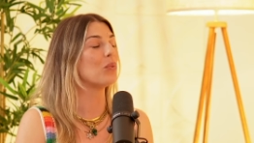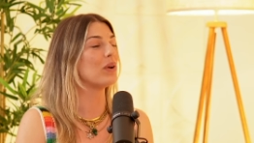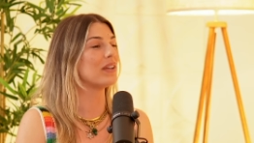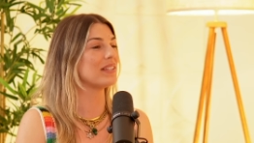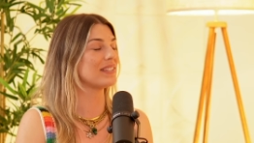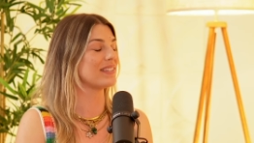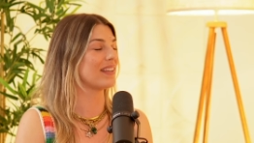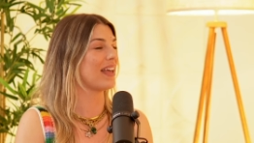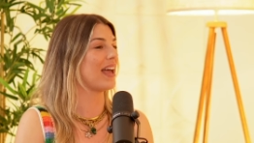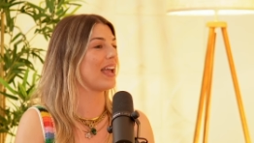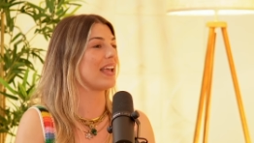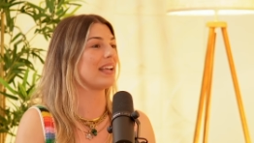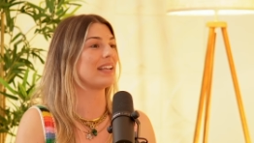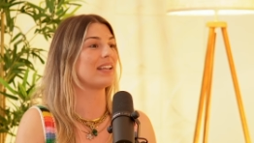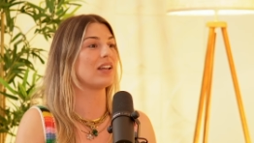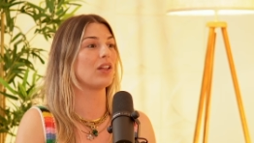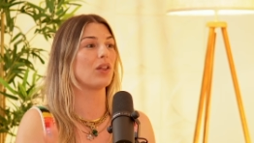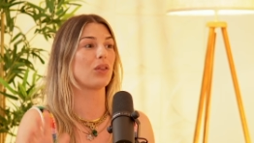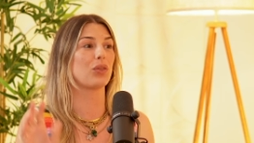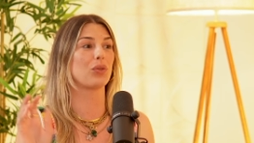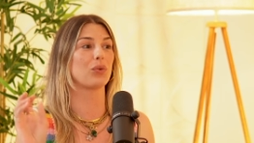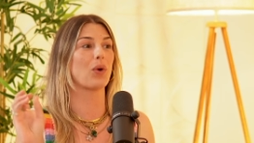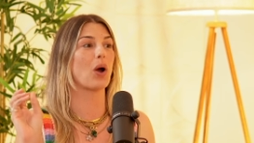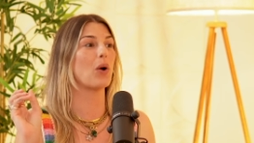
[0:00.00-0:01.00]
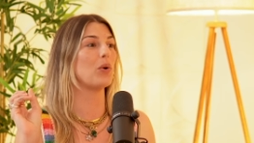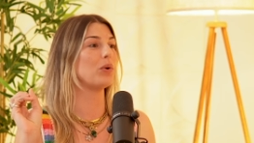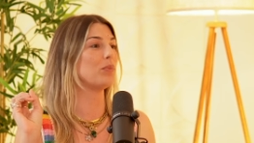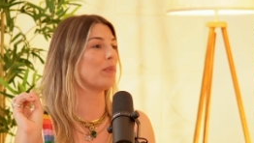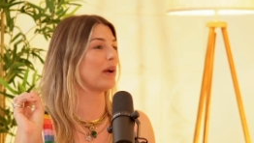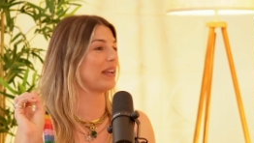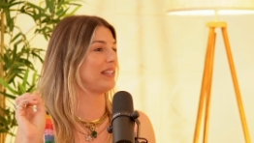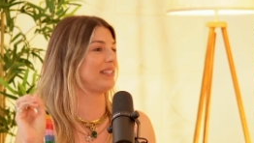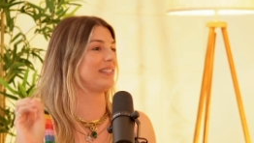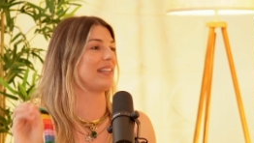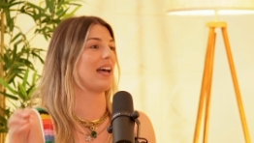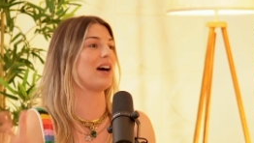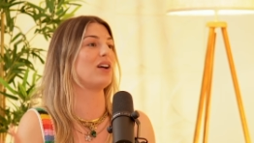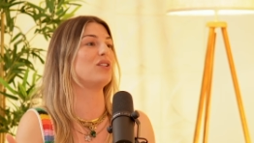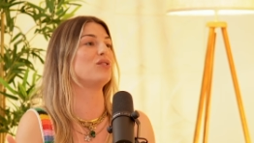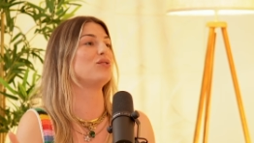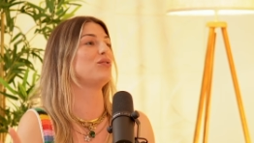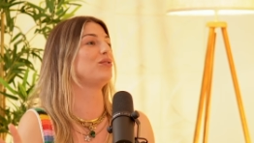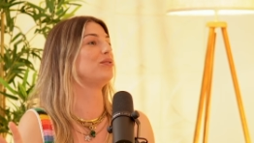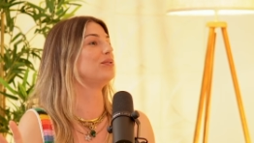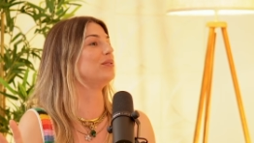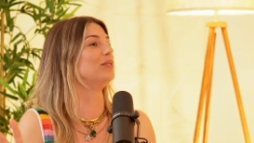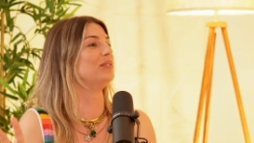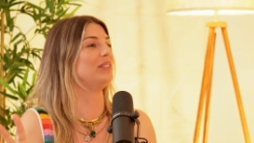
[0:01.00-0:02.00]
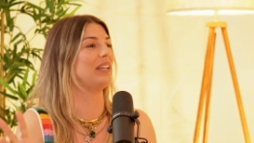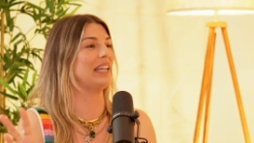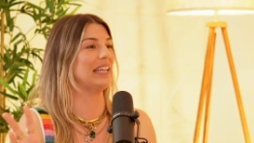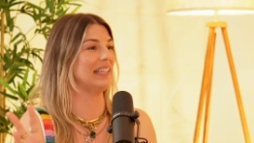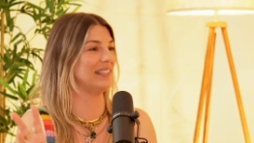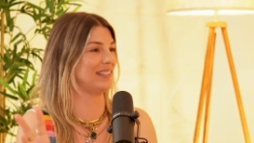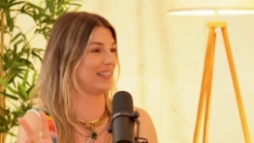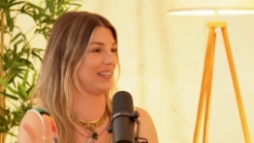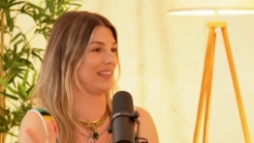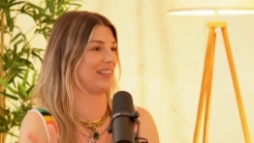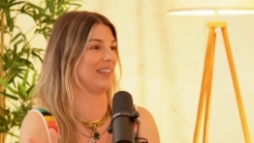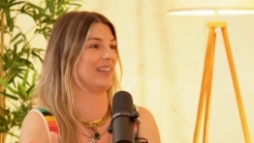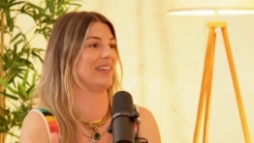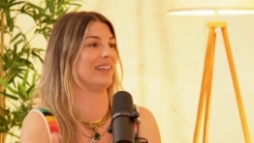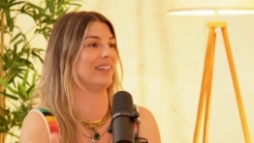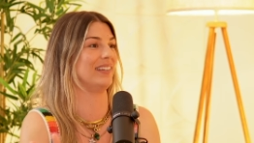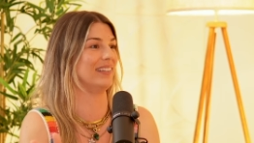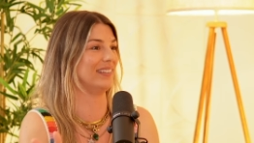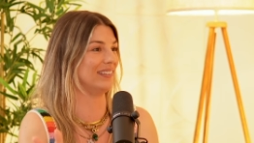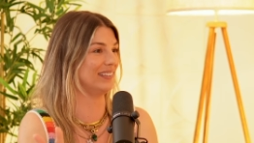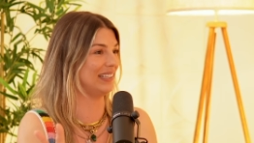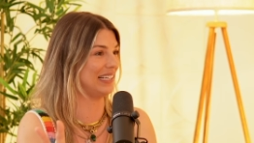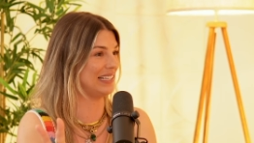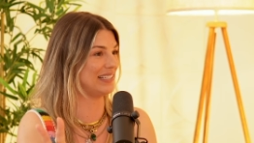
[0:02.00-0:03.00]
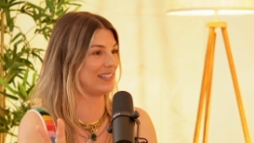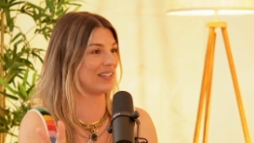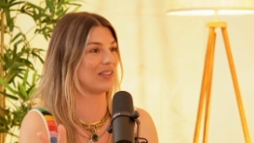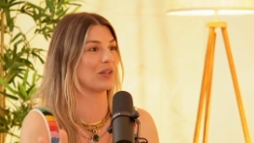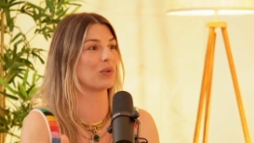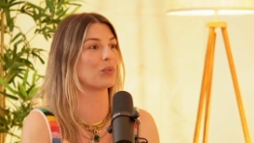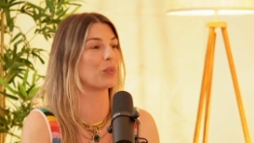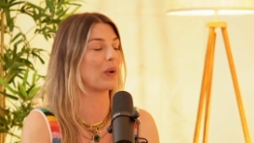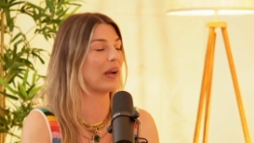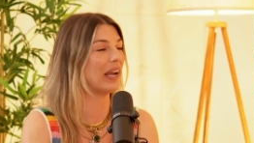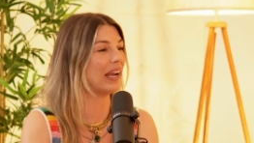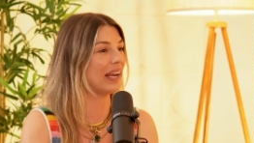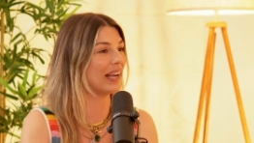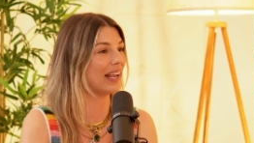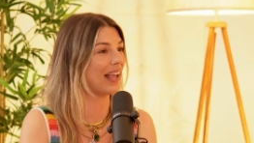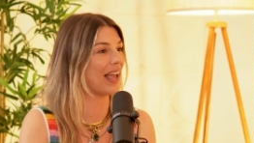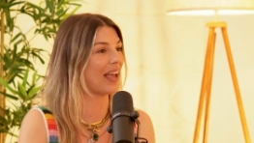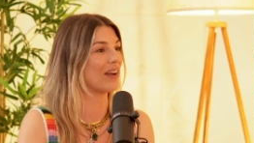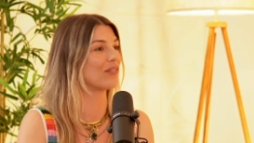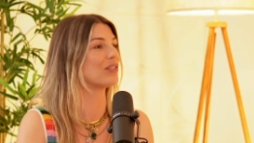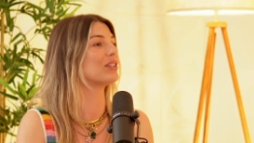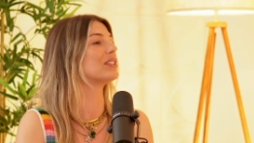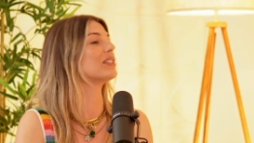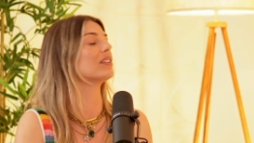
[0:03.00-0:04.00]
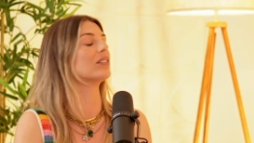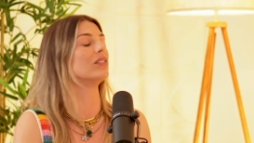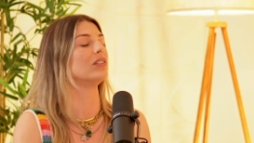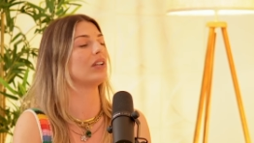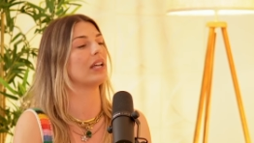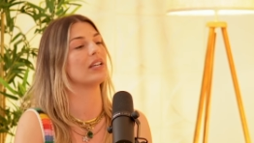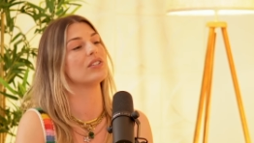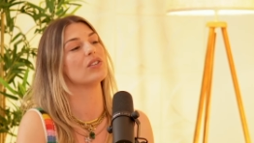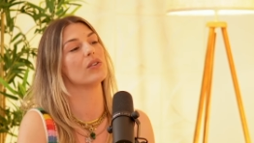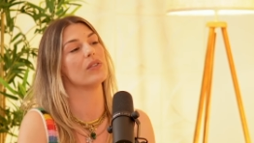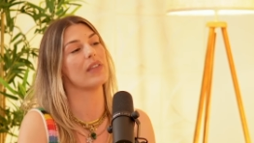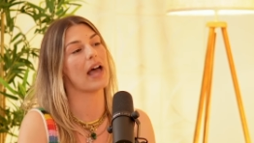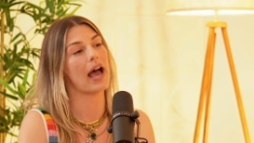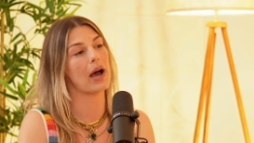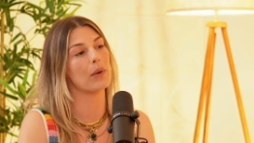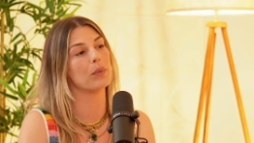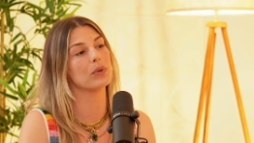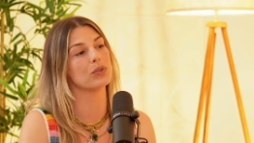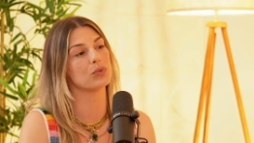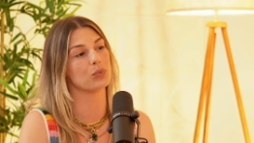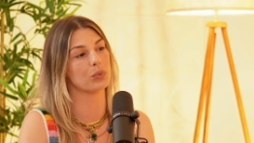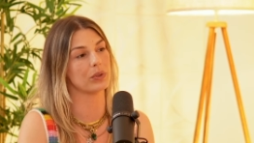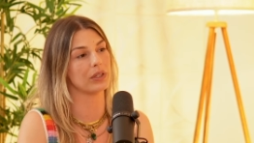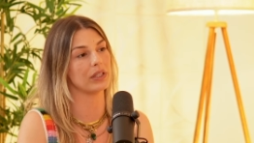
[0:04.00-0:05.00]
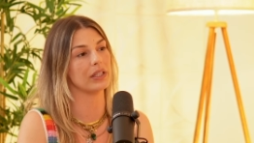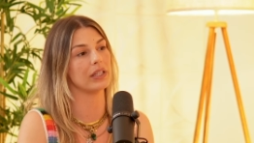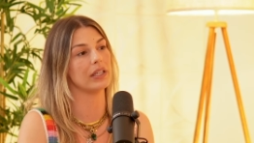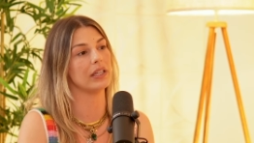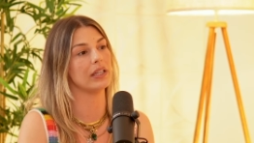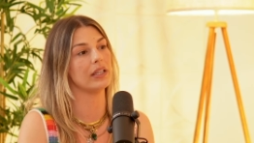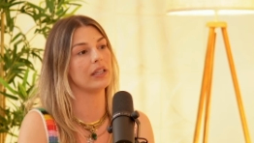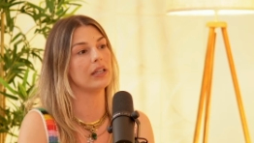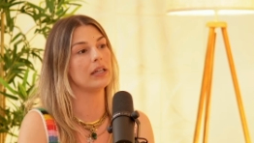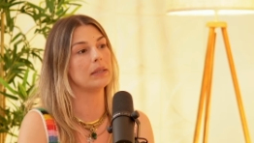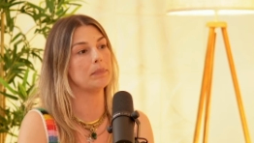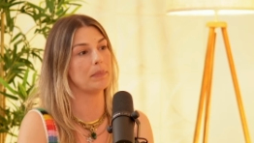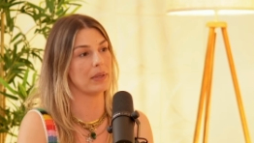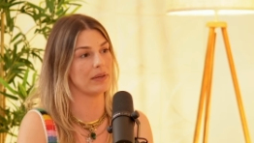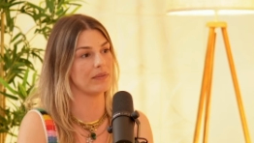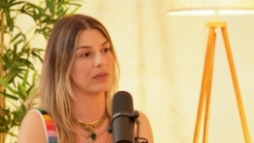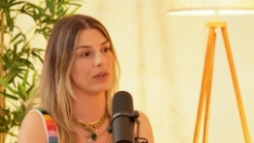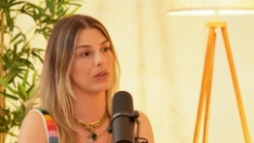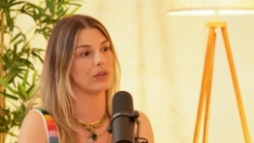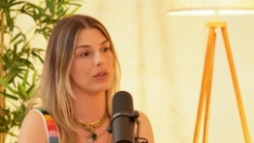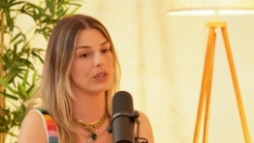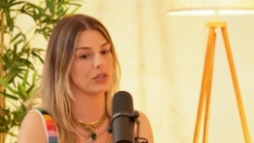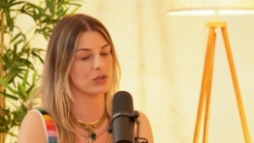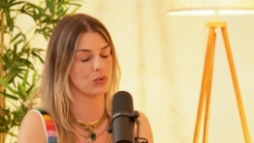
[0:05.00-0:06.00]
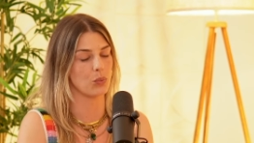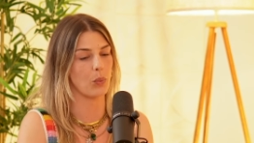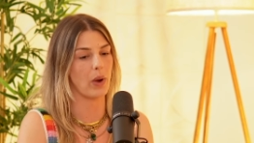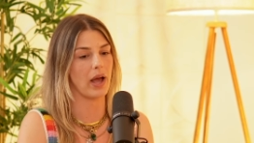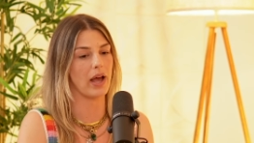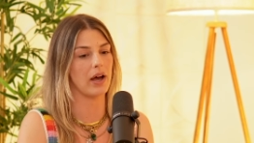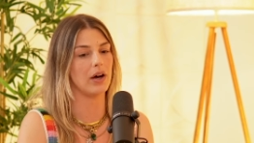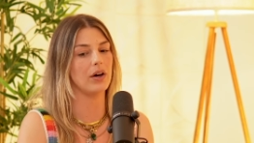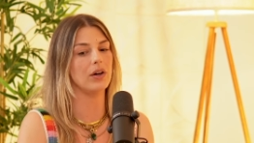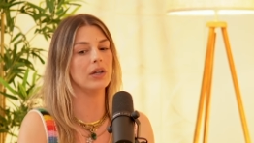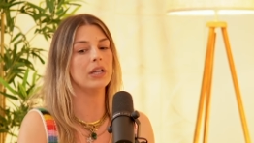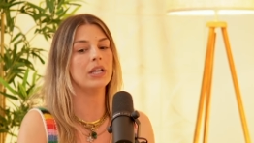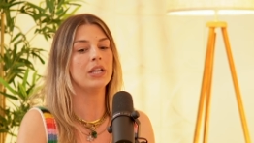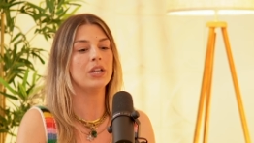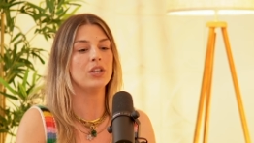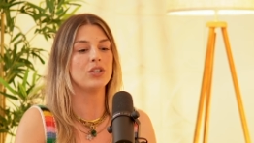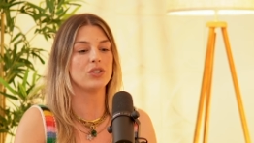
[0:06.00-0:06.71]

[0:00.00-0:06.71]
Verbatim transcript: was like throwing myself into the yeah. into the ring every single day. So that was really pivotal as well.